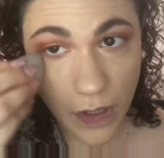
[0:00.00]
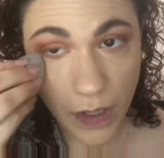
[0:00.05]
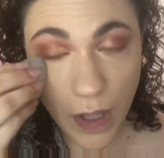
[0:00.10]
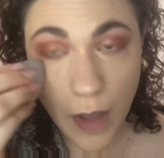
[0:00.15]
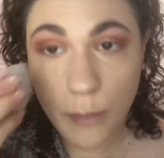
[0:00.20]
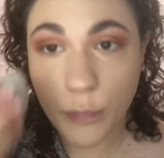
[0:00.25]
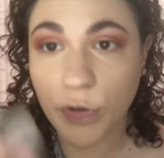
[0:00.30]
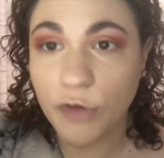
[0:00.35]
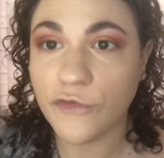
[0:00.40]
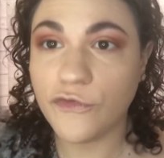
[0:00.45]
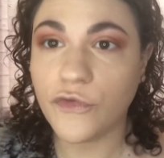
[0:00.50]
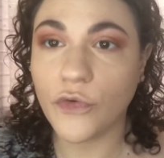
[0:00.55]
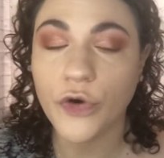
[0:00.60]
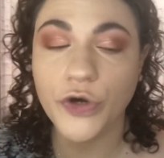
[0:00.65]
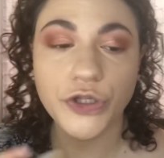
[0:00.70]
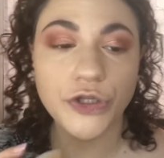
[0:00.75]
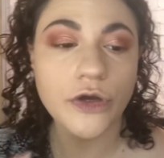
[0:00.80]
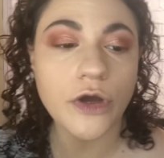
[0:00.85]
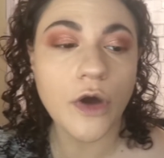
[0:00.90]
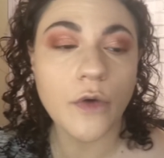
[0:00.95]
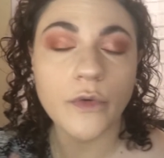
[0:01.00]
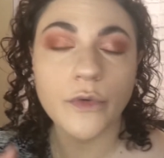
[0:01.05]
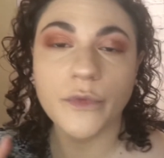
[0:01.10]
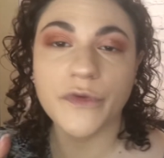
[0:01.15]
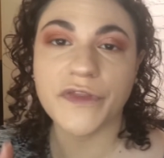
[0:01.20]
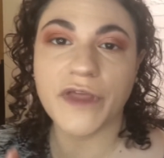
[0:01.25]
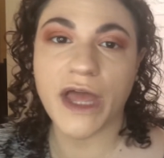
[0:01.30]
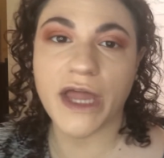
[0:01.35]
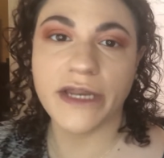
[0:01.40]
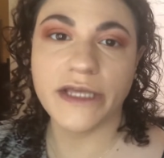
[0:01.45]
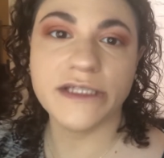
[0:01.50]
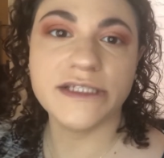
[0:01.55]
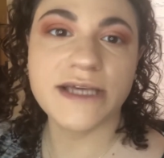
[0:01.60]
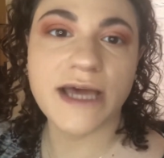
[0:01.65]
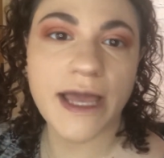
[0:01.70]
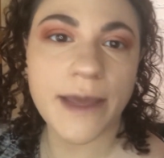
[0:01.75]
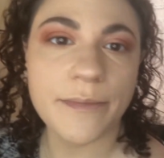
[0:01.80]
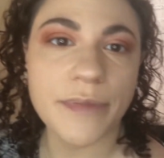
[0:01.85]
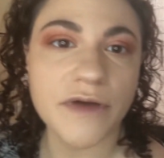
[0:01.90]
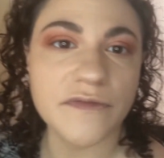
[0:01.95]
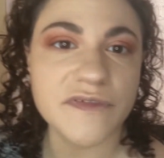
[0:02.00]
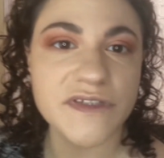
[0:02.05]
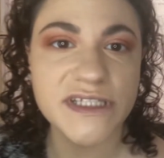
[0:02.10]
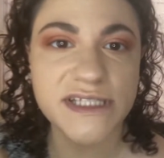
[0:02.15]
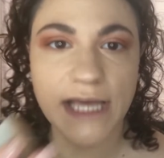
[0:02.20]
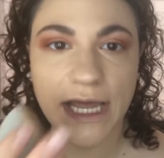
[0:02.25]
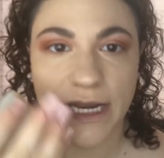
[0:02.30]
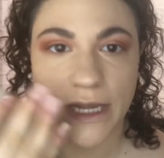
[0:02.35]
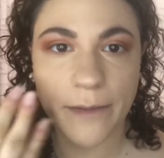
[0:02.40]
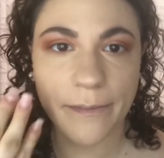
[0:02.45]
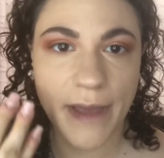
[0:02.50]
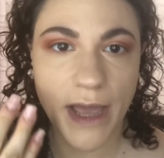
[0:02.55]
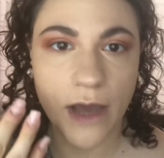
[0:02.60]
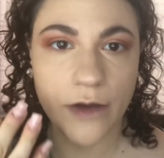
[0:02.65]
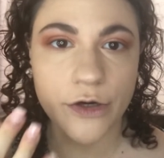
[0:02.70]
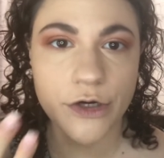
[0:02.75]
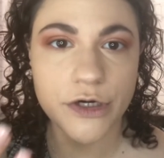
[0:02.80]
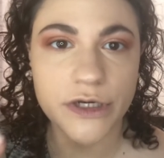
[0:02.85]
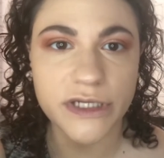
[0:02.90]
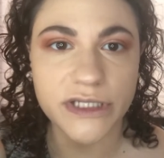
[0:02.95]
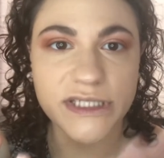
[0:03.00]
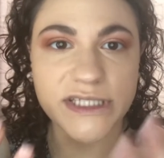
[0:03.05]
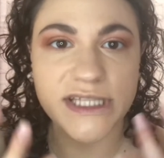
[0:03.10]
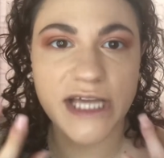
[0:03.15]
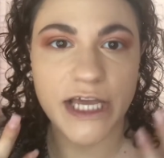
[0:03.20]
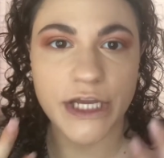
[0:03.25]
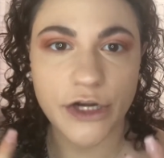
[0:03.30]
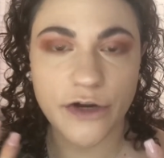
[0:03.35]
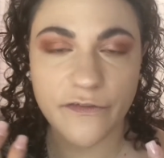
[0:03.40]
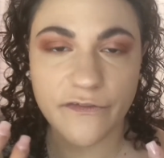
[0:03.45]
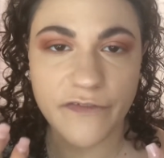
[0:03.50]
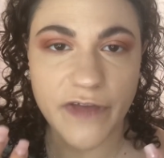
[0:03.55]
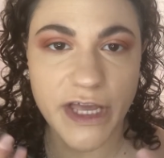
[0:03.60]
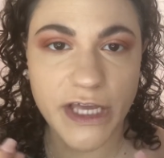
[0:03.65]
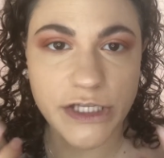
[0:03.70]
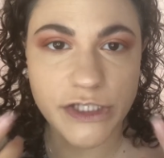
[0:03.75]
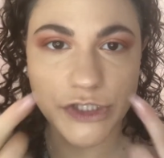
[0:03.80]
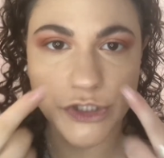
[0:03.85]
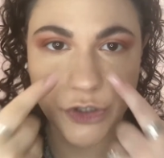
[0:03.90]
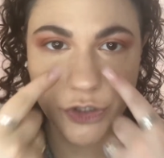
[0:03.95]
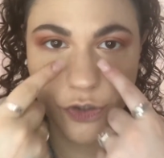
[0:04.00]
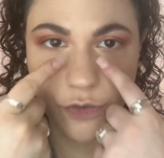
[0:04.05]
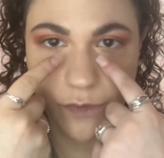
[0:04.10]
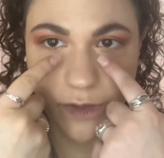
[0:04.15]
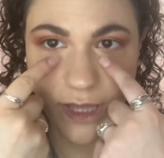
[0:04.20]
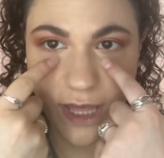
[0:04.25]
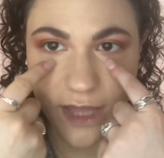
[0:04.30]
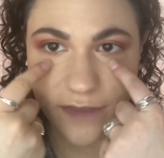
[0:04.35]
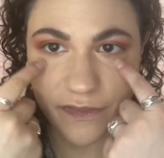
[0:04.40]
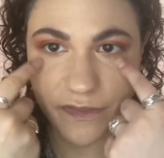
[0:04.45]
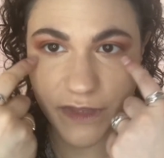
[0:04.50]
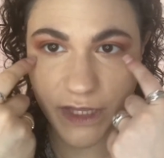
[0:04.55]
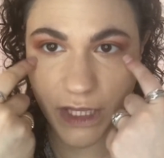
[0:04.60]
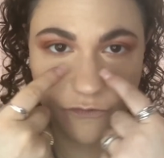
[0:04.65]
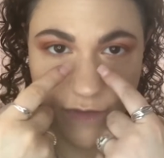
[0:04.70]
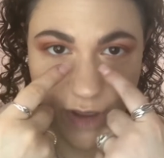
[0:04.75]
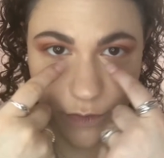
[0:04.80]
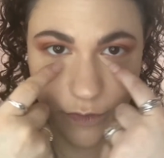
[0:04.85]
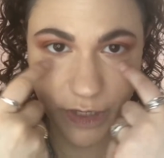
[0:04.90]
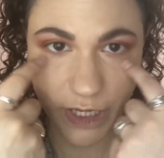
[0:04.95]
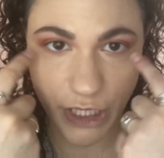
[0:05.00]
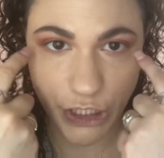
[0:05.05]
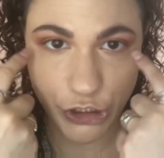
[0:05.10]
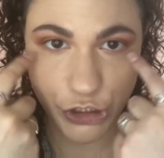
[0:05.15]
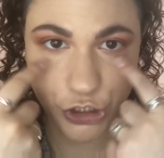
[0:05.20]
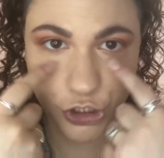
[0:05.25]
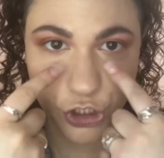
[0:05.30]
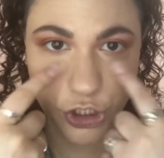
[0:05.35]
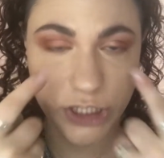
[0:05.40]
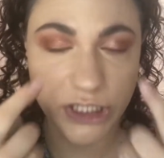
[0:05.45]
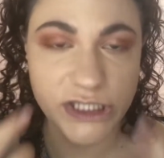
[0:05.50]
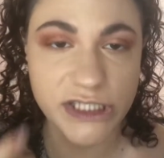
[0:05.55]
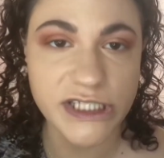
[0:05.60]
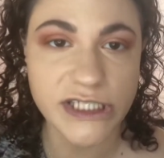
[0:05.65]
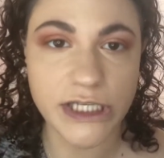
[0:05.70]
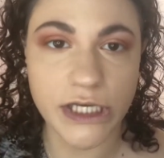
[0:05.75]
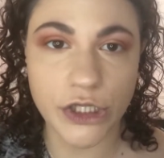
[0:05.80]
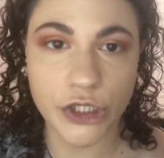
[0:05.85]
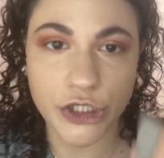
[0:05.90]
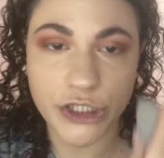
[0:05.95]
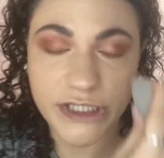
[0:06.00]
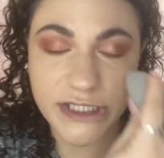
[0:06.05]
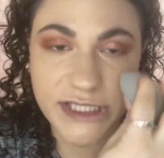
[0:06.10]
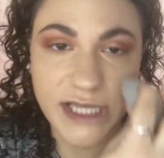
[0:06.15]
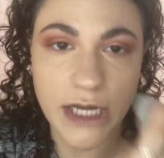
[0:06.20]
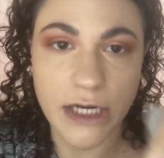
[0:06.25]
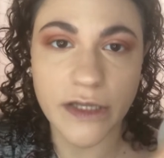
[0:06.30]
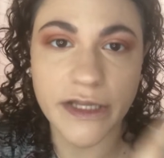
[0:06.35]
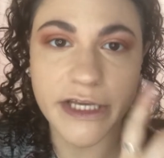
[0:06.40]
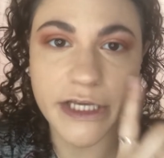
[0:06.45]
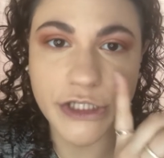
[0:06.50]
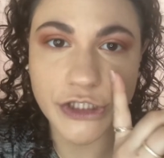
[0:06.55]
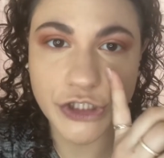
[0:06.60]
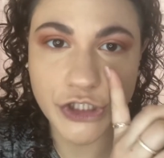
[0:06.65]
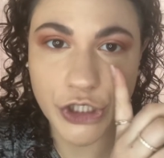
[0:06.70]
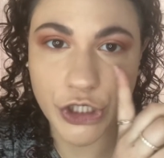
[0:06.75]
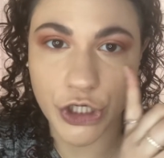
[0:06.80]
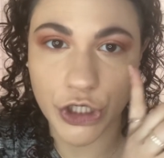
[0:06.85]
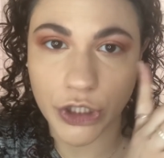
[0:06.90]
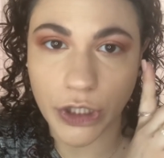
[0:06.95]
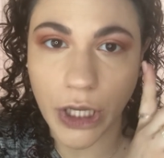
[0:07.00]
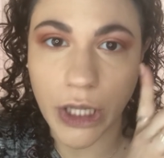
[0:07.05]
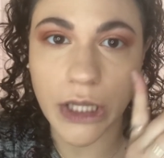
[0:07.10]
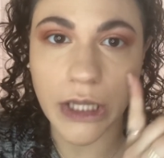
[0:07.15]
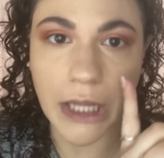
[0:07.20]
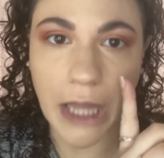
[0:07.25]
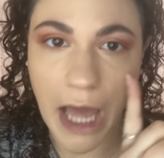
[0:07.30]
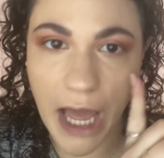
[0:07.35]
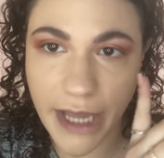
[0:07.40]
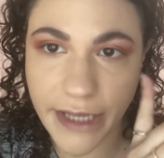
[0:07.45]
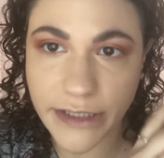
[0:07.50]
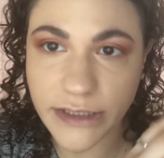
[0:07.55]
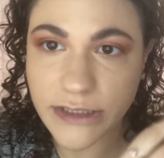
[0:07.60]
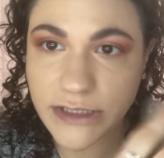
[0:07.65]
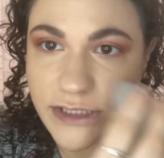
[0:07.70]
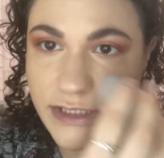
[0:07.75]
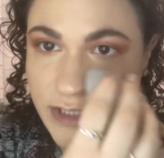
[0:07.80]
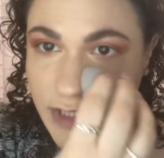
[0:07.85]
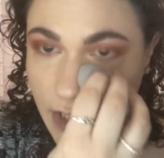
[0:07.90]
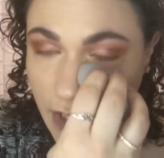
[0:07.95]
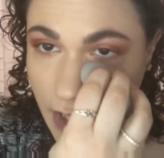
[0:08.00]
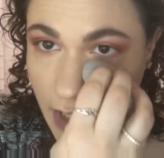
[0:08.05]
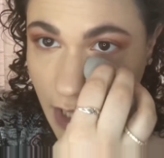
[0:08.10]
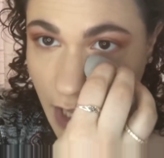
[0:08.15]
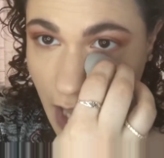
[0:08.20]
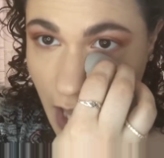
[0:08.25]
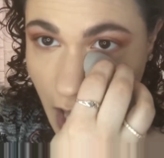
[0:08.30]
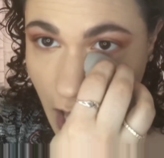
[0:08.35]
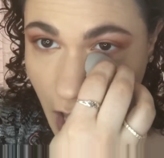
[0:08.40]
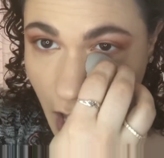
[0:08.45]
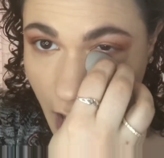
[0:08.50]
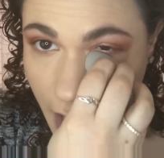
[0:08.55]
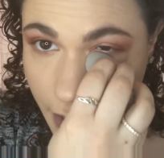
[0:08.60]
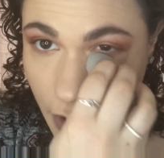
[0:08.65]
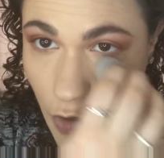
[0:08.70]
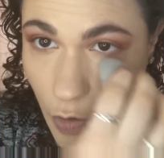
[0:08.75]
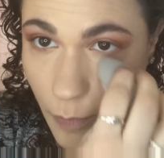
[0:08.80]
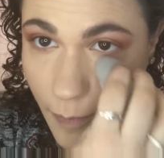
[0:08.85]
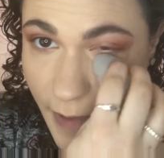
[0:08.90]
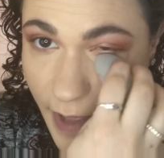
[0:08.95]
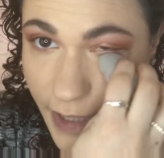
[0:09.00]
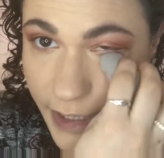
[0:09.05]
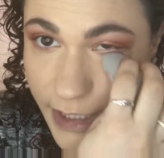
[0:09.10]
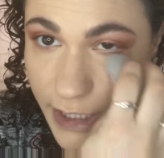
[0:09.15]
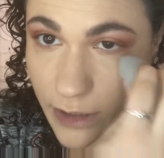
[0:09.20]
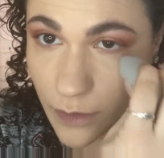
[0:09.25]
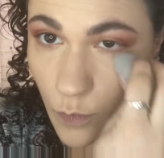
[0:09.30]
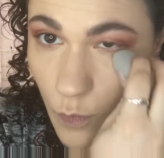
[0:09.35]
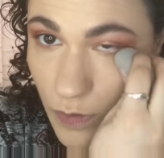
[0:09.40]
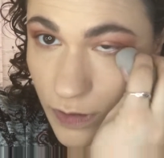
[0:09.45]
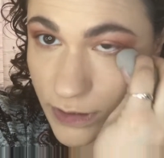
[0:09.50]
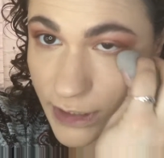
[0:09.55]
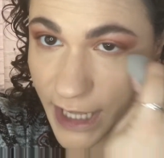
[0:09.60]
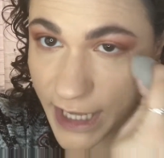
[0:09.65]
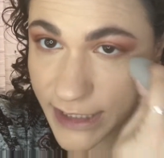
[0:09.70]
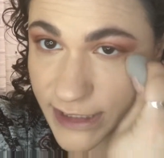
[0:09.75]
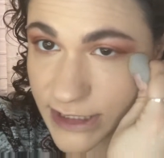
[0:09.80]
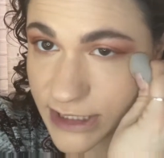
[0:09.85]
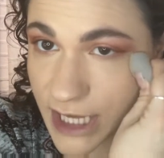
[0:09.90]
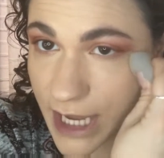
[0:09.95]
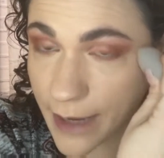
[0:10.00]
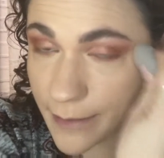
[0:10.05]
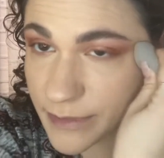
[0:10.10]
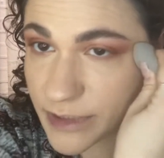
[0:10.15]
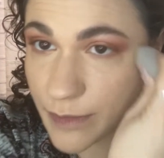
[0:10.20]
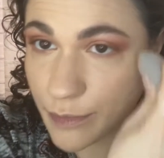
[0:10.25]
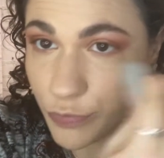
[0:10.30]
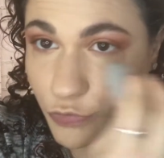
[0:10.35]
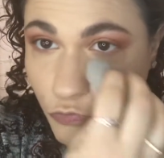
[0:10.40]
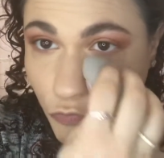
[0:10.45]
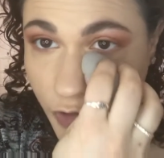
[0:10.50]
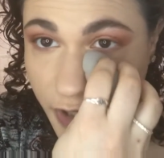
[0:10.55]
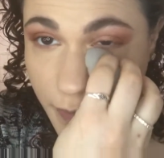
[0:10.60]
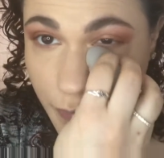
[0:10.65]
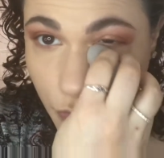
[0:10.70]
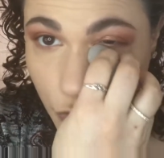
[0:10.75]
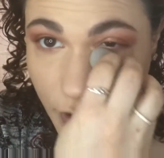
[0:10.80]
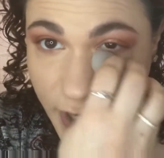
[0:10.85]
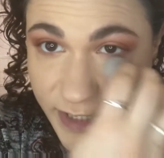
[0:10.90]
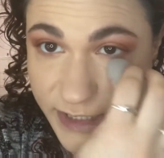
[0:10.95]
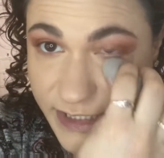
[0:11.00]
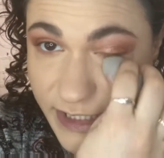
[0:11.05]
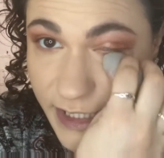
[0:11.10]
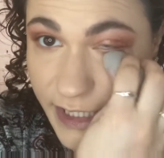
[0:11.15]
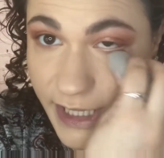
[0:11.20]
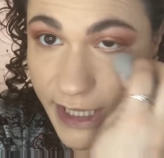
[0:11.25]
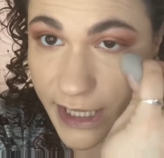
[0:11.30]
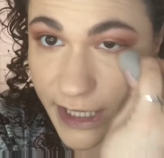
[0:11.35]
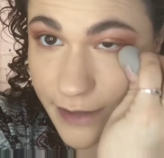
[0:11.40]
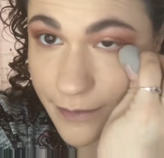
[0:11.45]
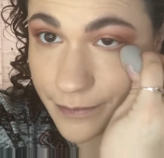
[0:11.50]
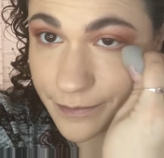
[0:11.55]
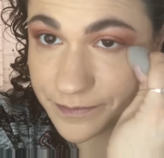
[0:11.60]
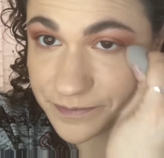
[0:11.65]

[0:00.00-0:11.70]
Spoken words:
Before you go in with any type of setting powder to set your face so you don't get the foundation or concealer settling into your lines, I go back in one last time to pre-press it in.